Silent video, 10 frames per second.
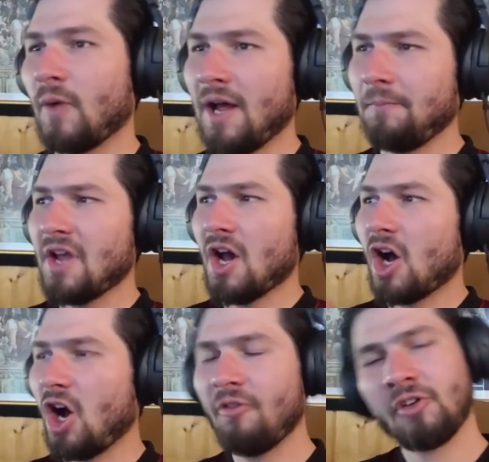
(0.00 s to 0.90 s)
Well,
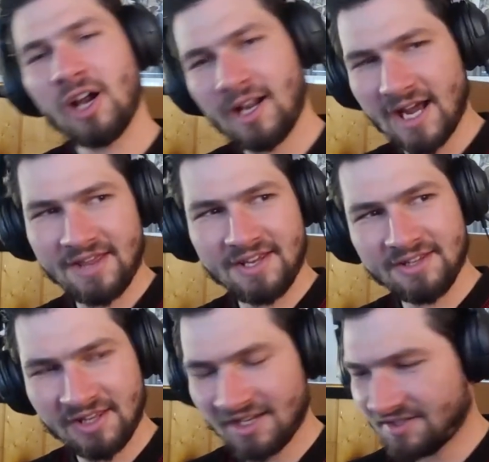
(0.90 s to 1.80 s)
overall, I think
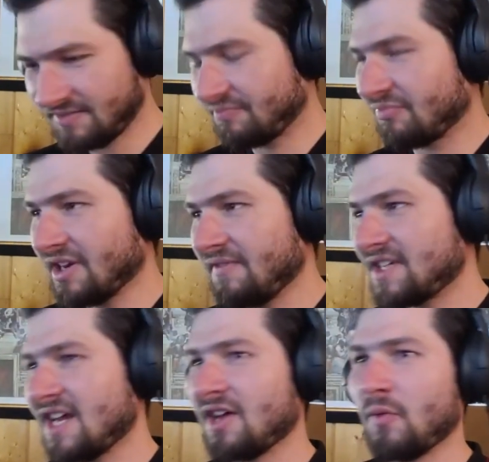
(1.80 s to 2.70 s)
that brief
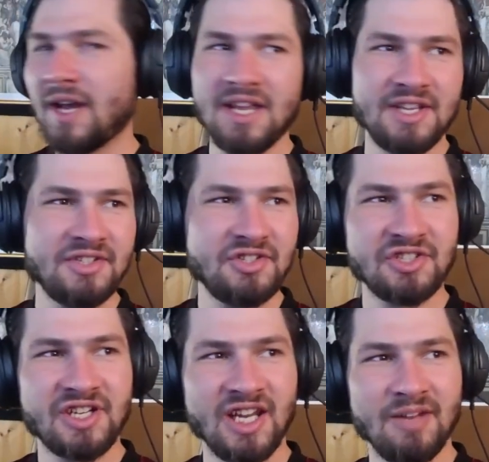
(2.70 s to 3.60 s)
takeaway is
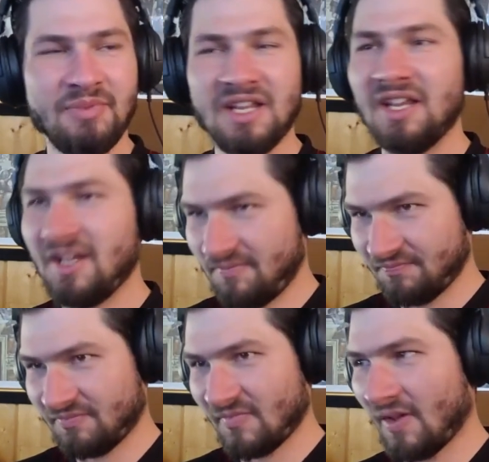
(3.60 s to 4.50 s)
just gonna be
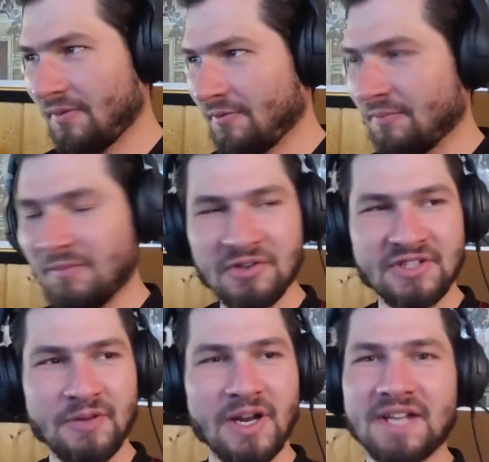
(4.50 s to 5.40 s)

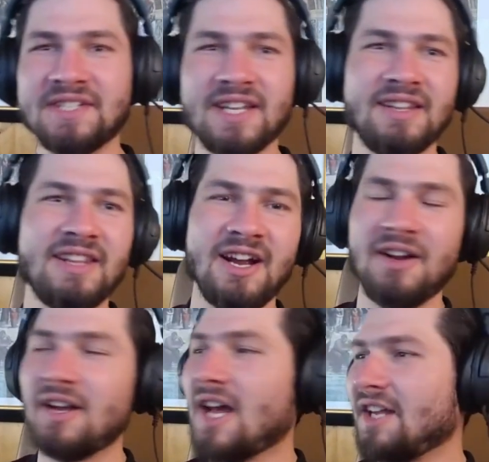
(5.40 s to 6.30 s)
mostly what I said
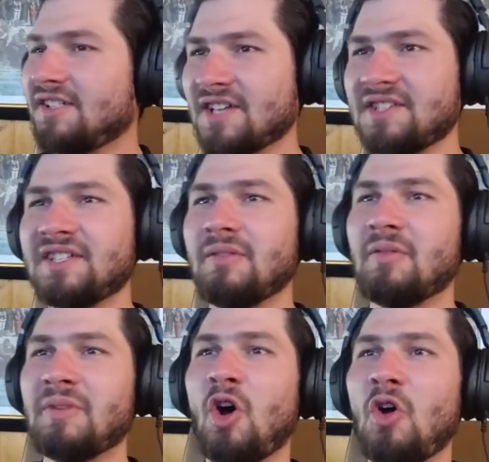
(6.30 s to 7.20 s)
there. Doesn't seem to
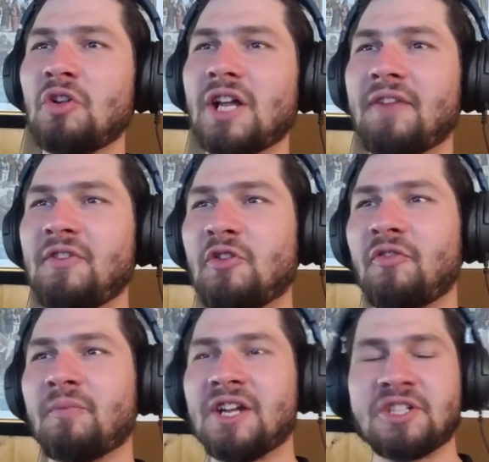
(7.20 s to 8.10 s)
be a whole lot of new
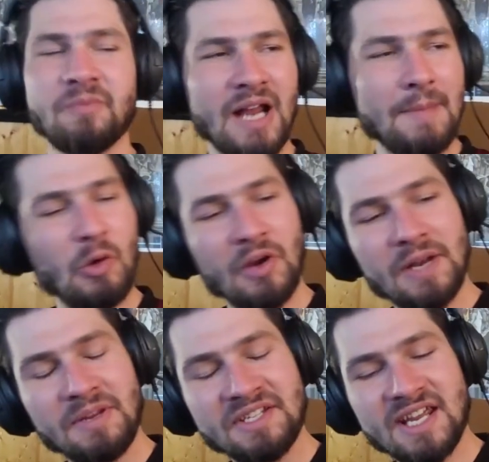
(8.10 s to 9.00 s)
information, but I'm going to
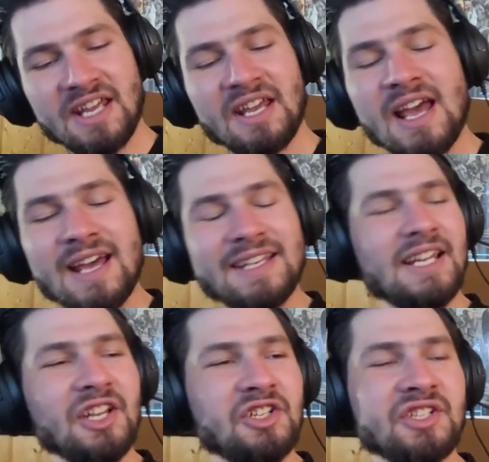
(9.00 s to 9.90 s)
be taking
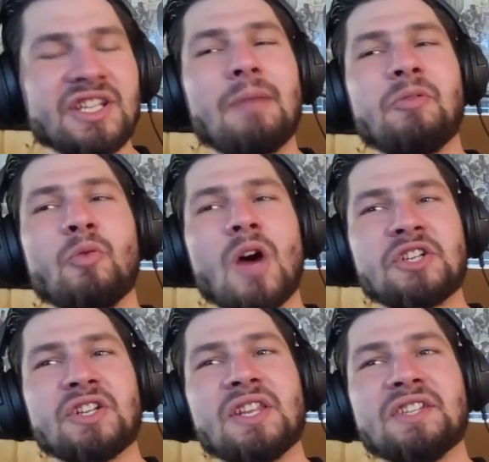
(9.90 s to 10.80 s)
diligent time to be
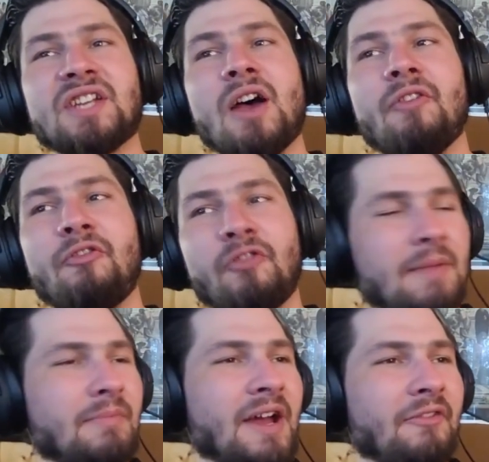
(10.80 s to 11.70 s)
watching this
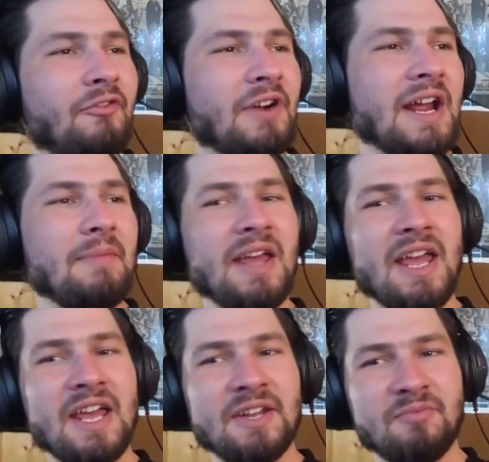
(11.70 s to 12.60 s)
frame by frame
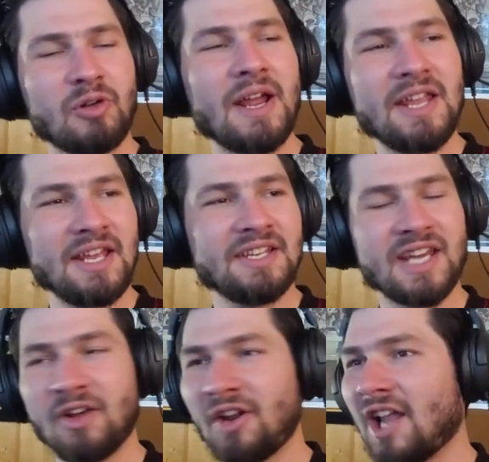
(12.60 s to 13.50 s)
and breaking
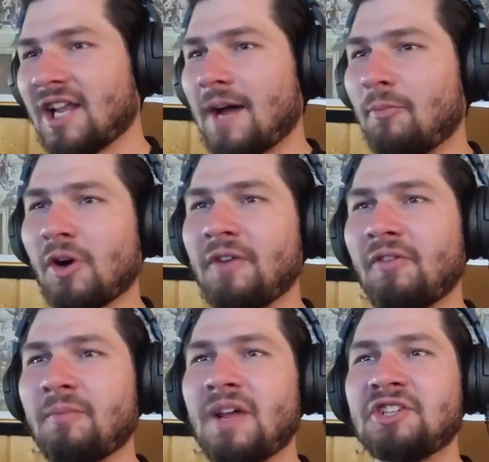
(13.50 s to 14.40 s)
down a lot more
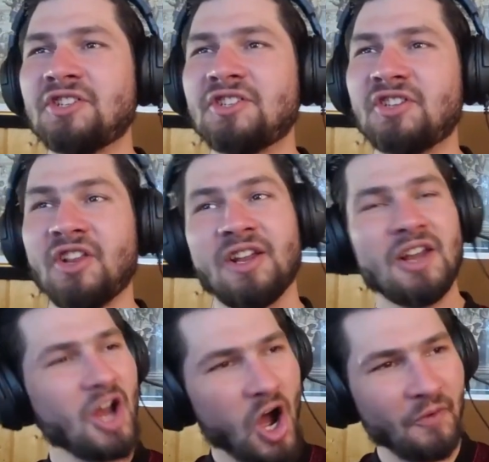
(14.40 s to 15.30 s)
information so that
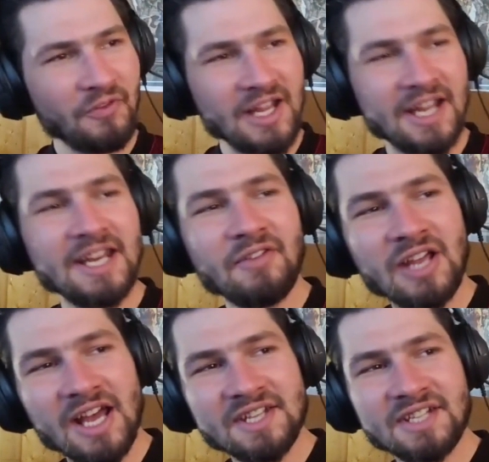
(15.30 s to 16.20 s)
hopefully I can give you
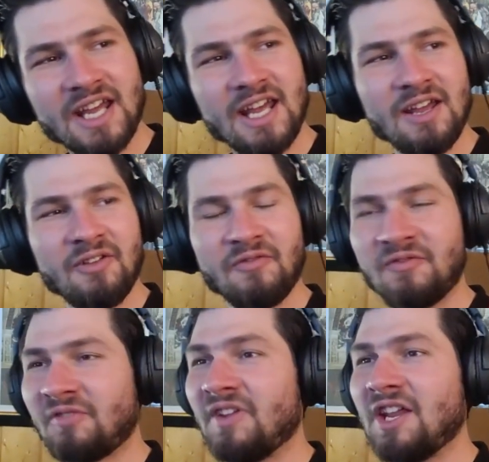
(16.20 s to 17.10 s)
guys a
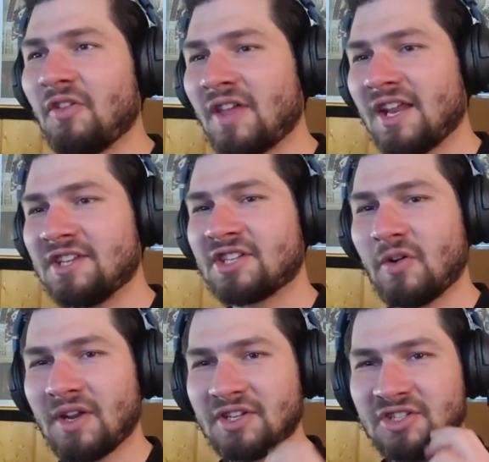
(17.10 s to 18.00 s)
video that is
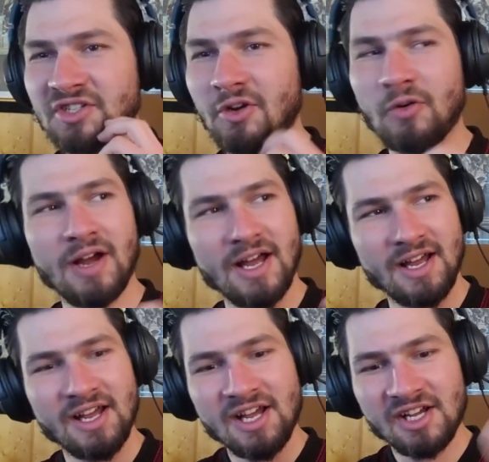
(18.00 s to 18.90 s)
going
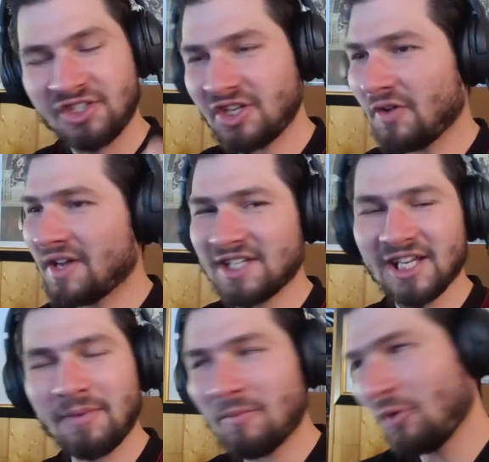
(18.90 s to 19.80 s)
to showcase a
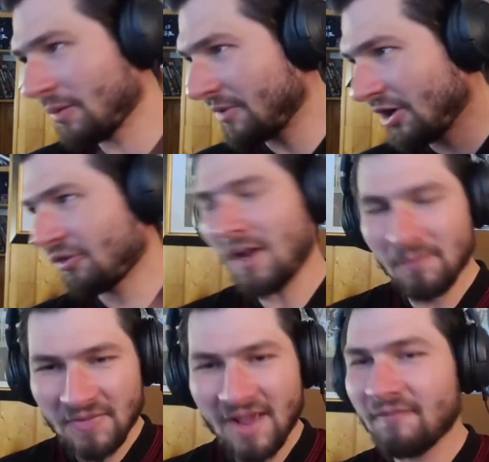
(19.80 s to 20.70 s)
little bit more. But
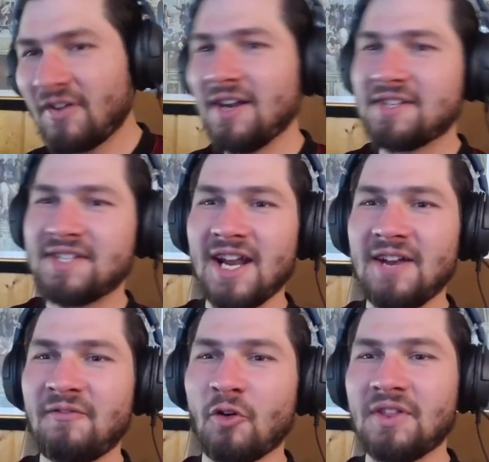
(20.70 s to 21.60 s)
overall, very
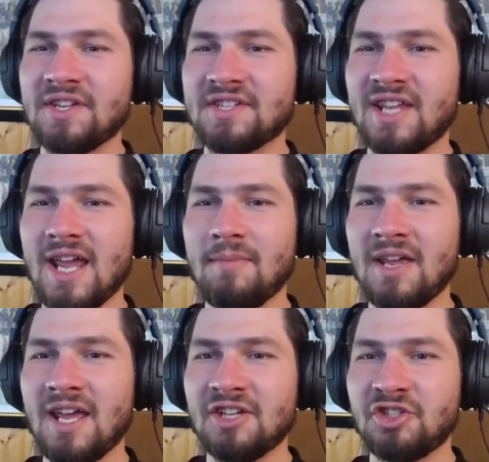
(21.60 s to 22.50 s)
excited for this game.
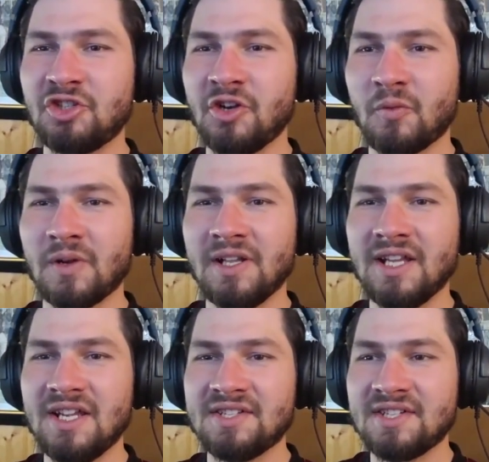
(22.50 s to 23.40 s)
It should
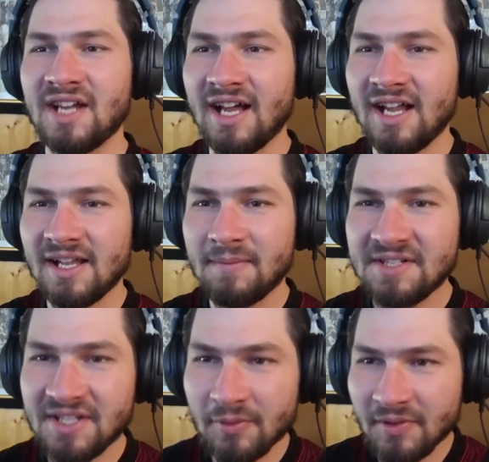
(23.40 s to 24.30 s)
release, let me
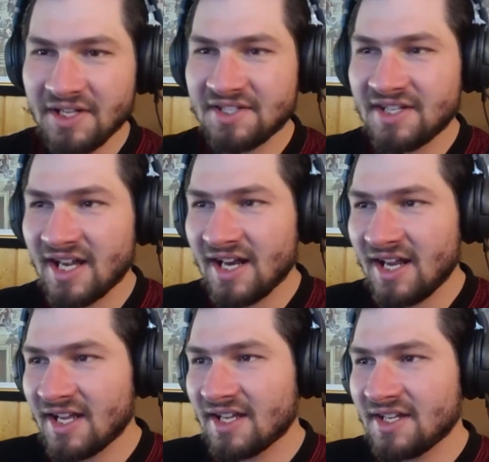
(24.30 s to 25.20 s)
see, the release date
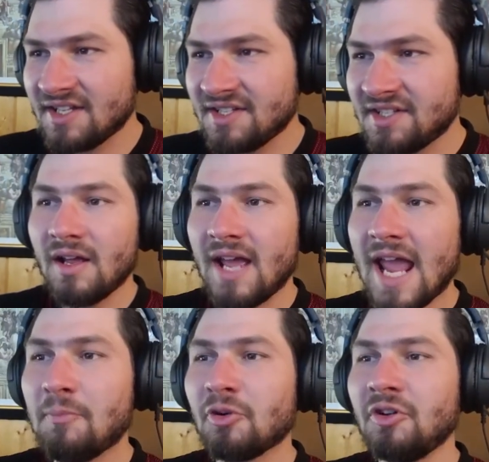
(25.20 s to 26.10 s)
is
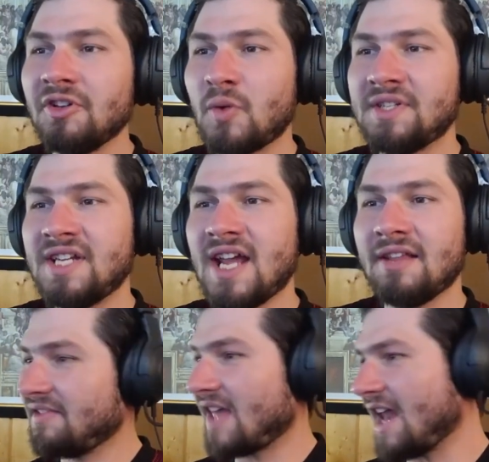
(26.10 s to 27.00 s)
April
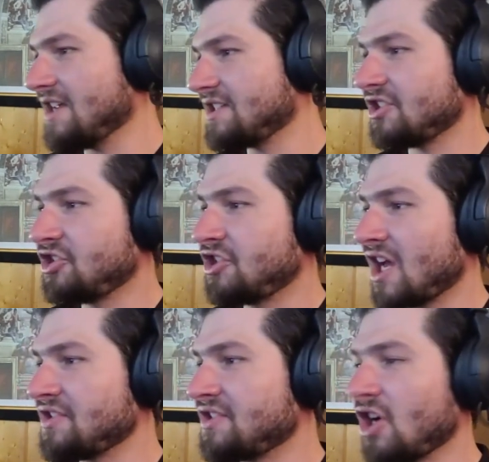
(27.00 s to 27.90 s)
28th. That is
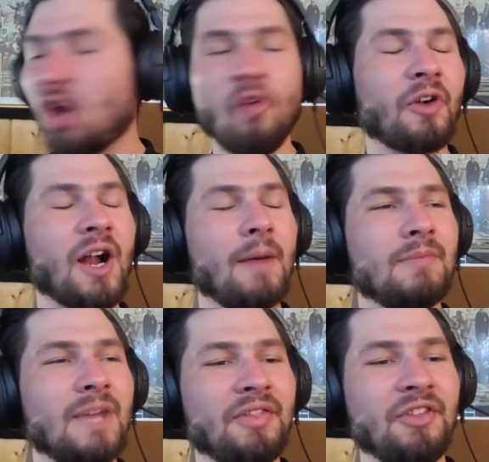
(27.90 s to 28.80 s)
just over a
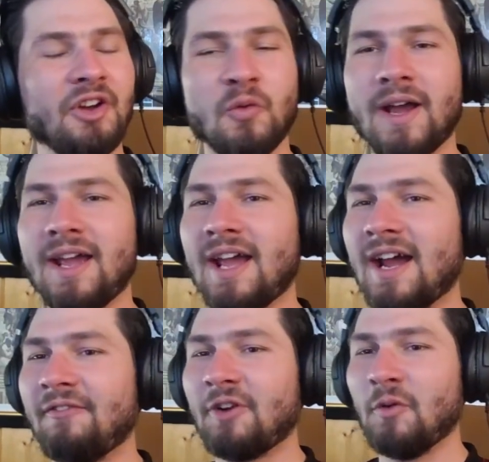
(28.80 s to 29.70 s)
month away,
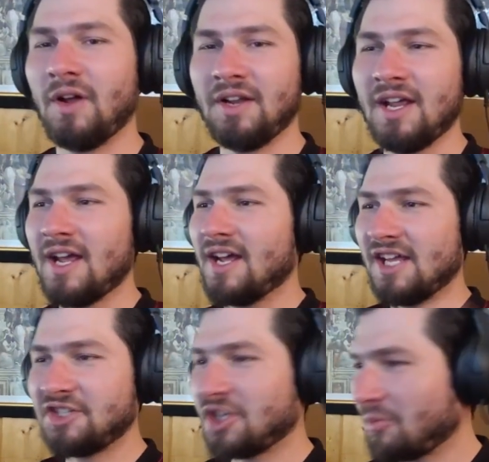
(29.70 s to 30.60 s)
everyone.
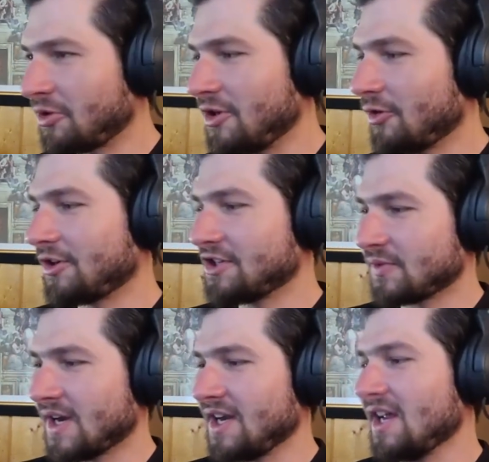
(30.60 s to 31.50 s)
Get your pre-orders
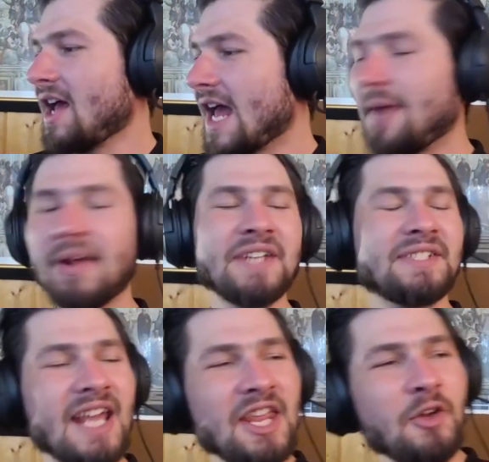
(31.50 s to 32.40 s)
ready. Anyway, guys,
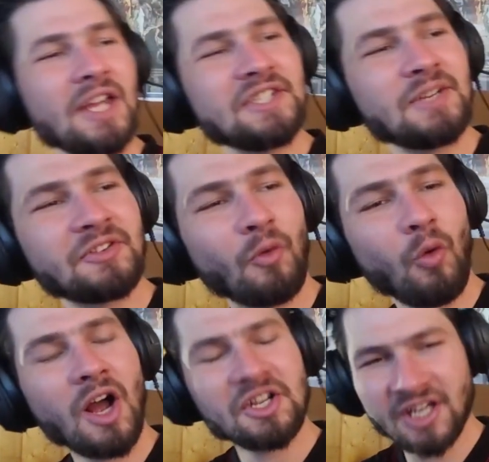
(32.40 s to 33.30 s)
thank you again so much for
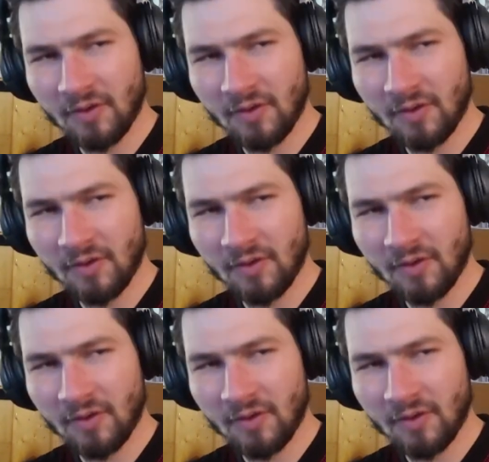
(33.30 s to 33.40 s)
watching.